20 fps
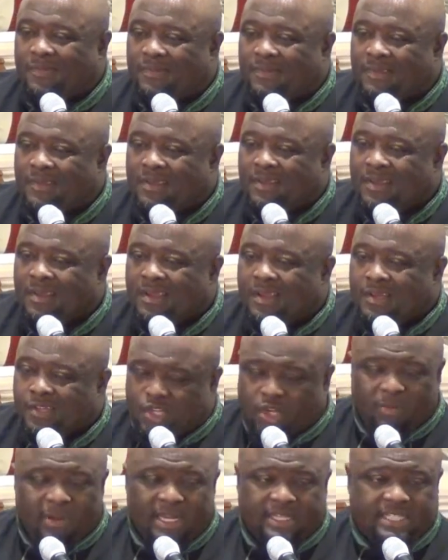All right.
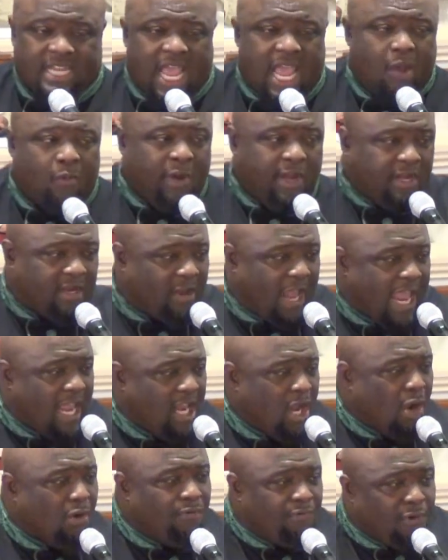Too many times we can't
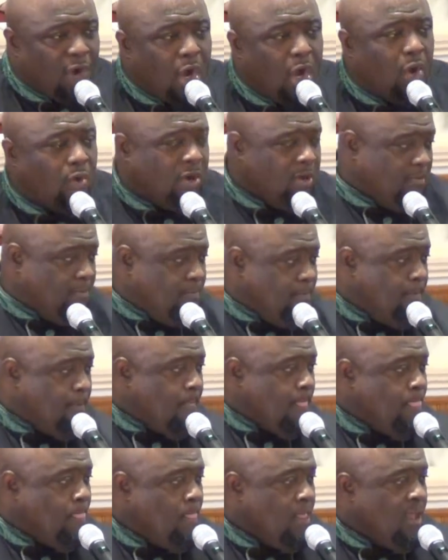go forward
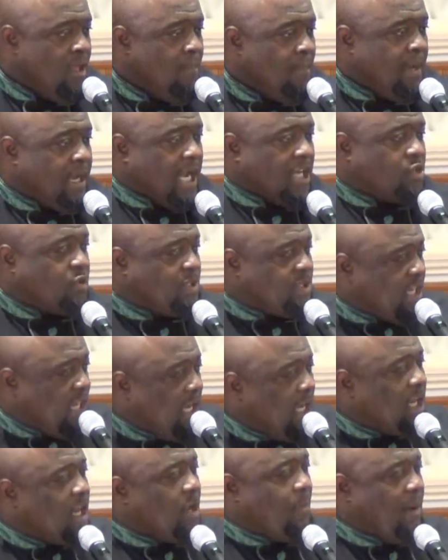because we're still
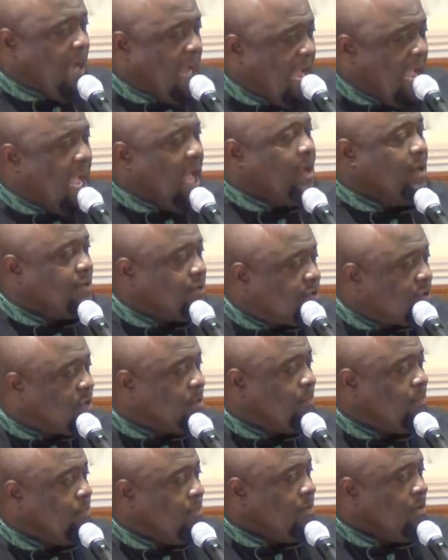looking behind us.
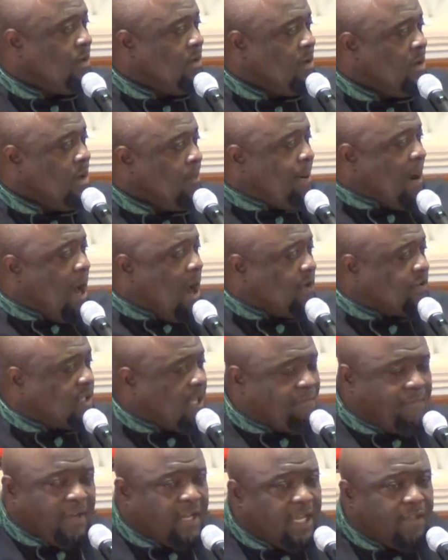Paul
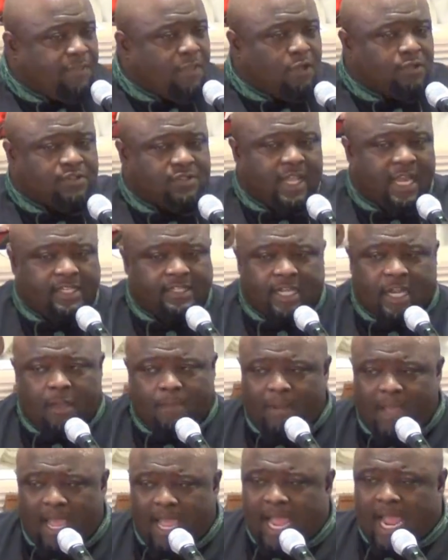said, forget those things that are
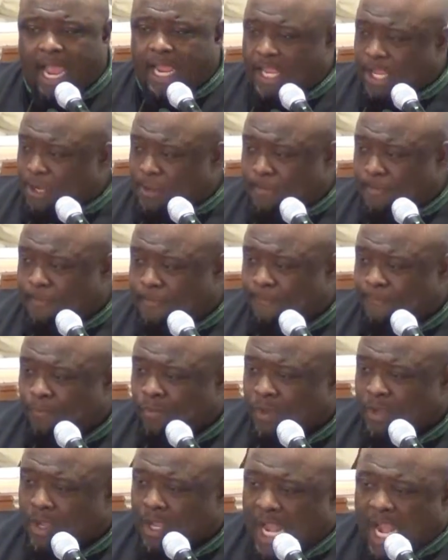behind you
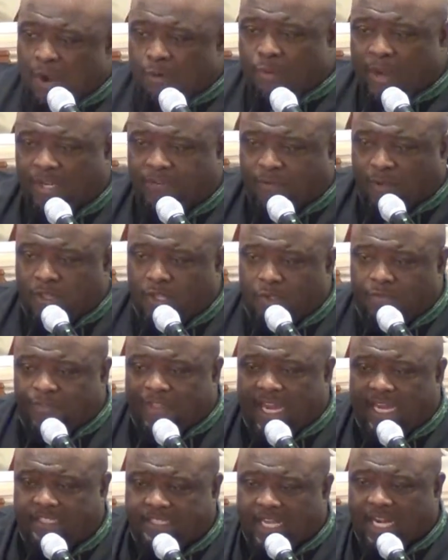and reach for those
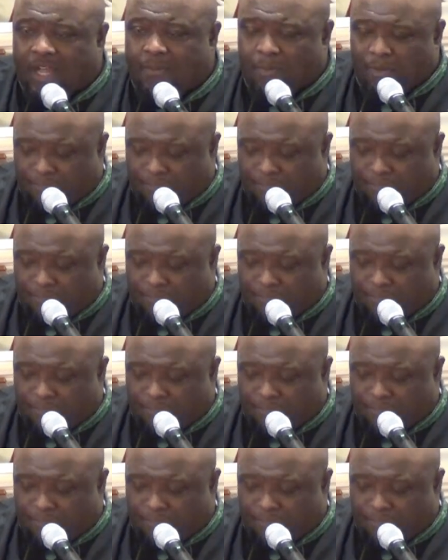things that are